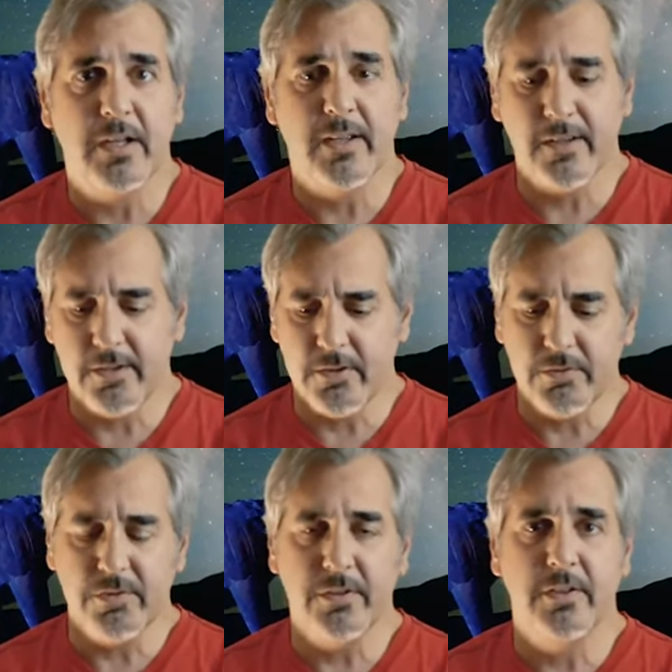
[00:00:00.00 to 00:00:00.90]
I
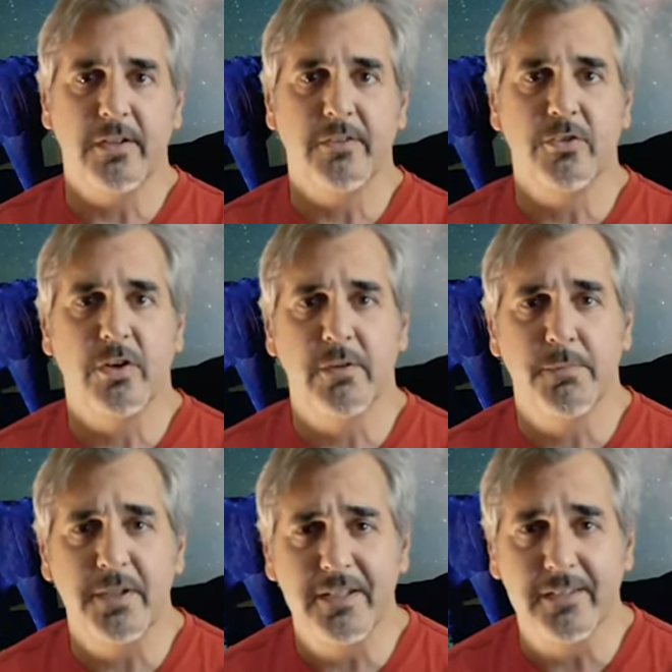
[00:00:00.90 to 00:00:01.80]
use it at Toronto
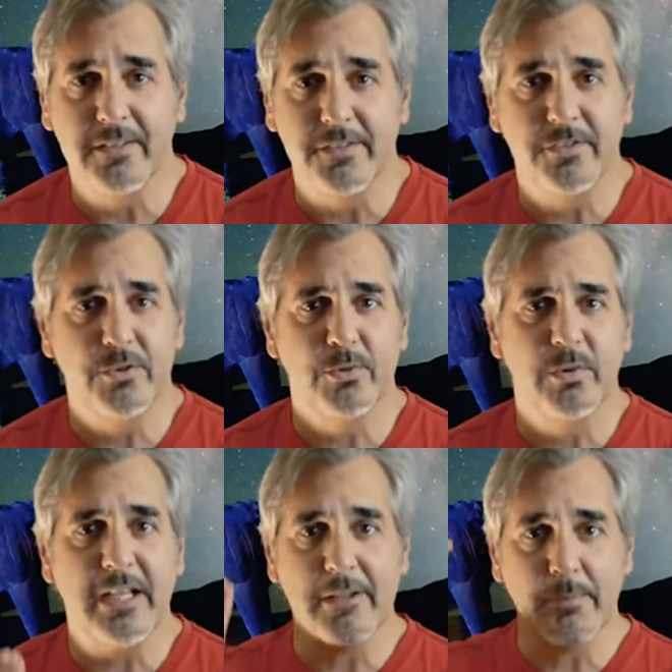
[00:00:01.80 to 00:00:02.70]
Pinnacles to
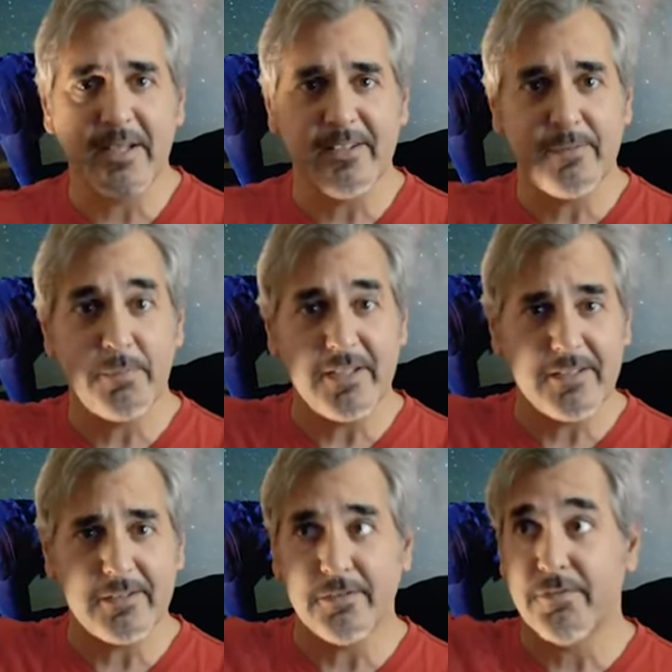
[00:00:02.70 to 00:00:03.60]
light paint the
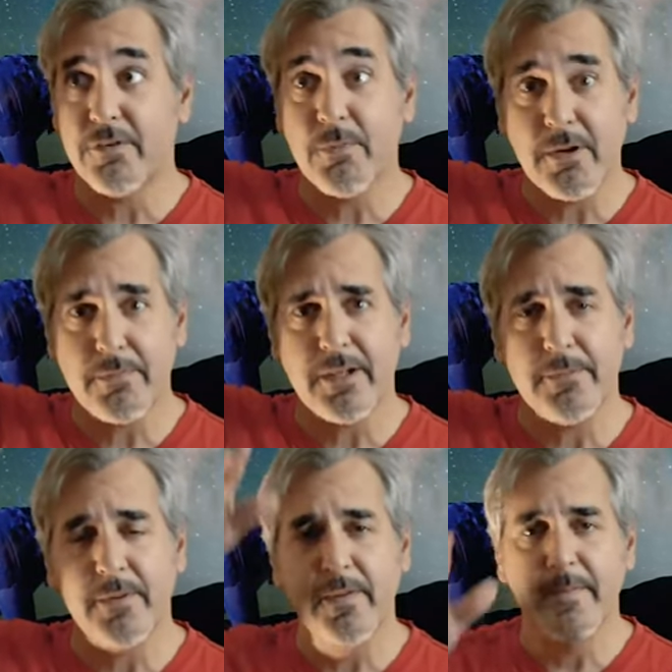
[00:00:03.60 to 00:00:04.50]
pinnacles from
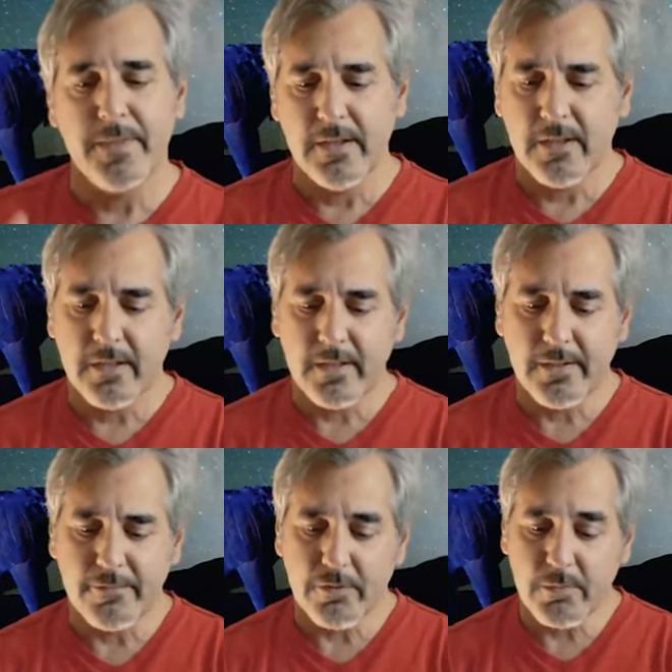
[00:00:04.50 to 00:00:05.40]
above,
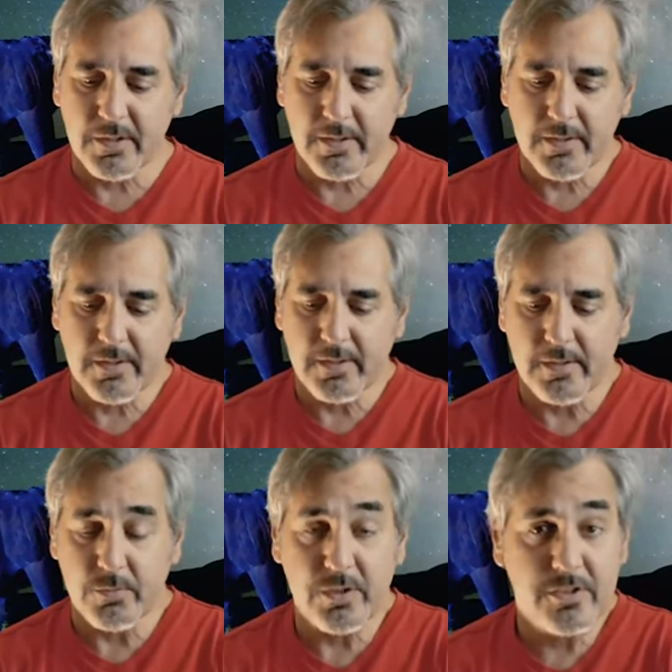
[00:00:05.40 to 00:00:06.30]
from an
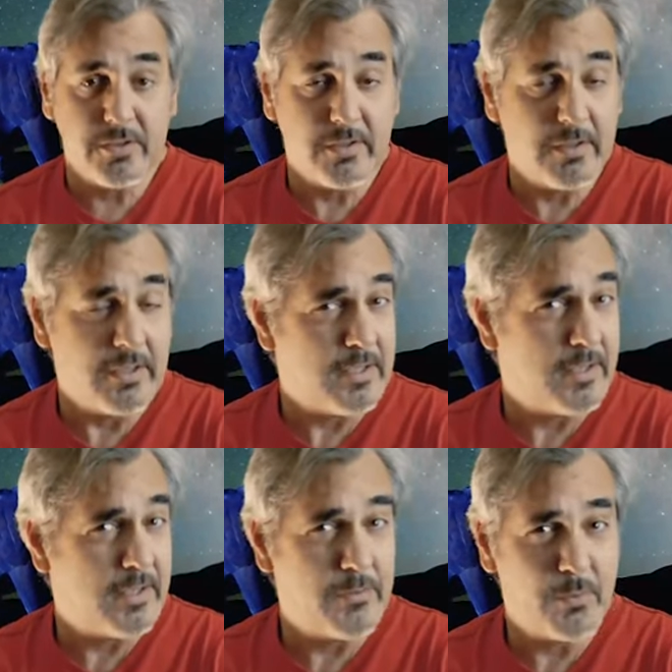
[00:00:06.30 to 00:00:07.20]

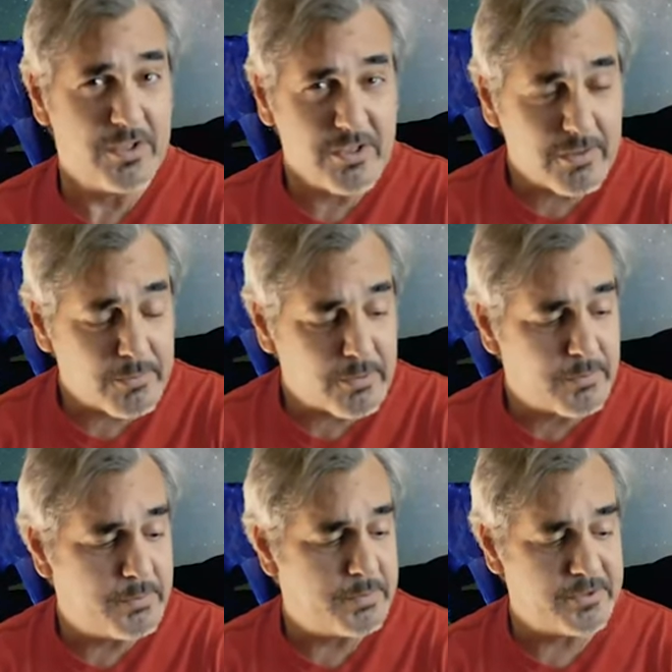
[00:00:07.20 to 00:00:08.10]
unreachable
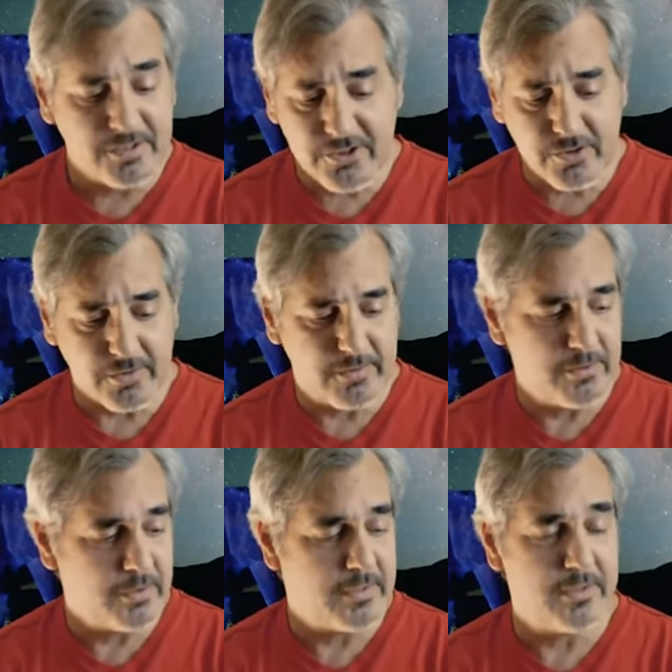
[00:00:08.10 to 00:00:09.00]
position.
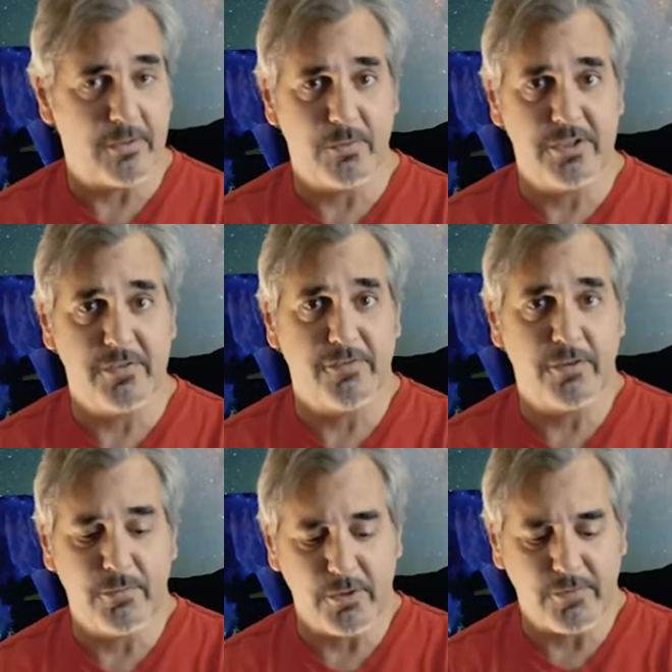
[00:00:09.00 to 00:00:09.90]
You cannot reach
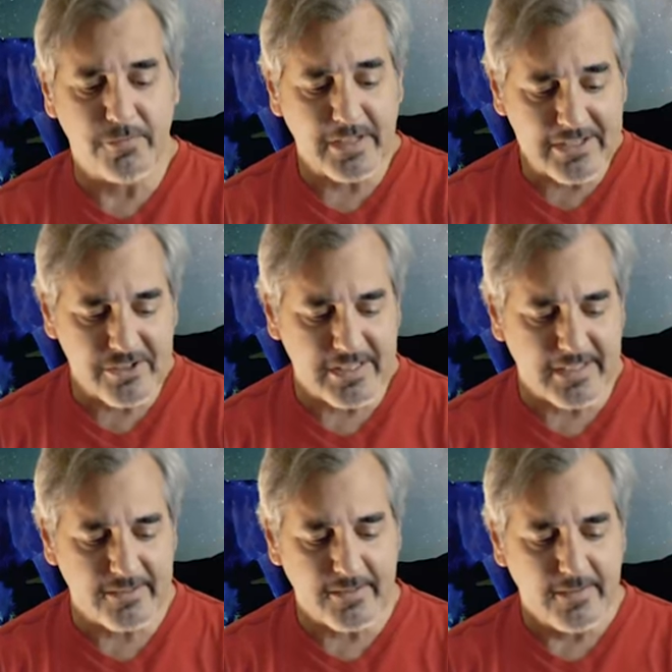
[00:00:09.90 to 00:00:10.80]
from your
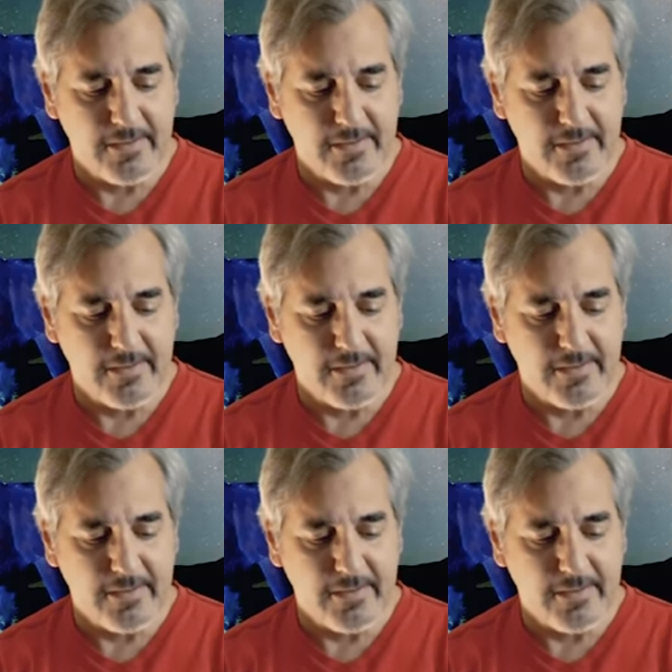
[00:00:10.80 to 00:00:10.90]
flashlight.